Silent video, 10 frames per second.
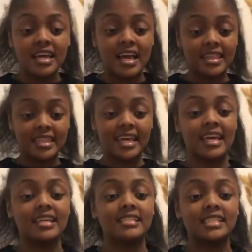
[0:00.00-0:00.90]
And the
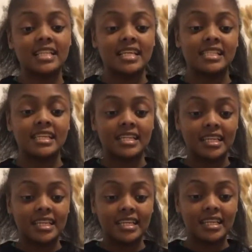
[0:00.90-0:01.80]
hair just like sat
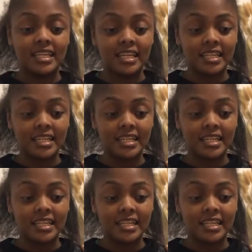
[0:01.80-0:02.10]
like here.